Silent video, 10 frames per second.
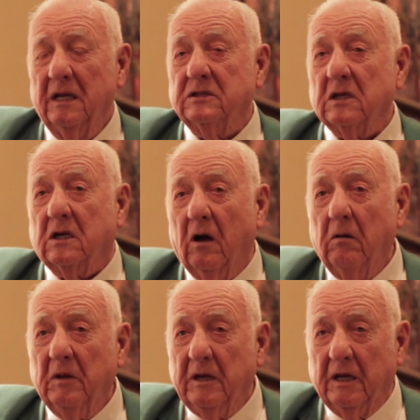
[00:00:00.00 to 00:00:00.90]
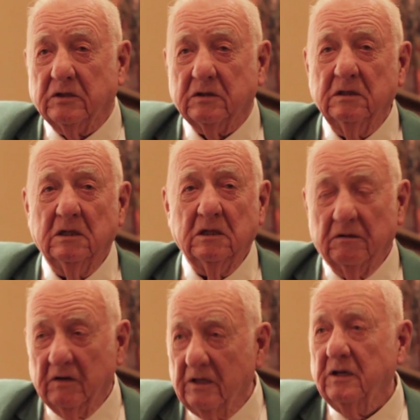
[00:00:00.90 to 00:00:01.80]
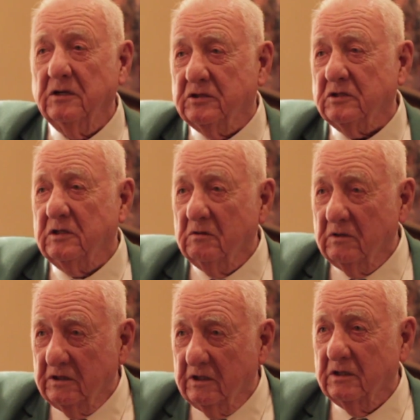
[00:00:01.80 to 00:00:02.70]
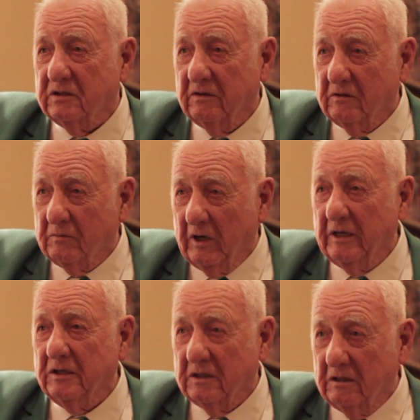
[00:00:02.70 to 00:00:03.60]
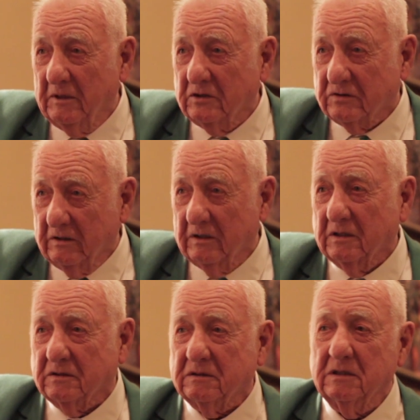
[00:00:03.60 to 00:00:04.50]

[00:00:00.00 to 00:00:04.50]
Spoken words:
It's a culmination of 161 years of the Bryans in the masonry industry.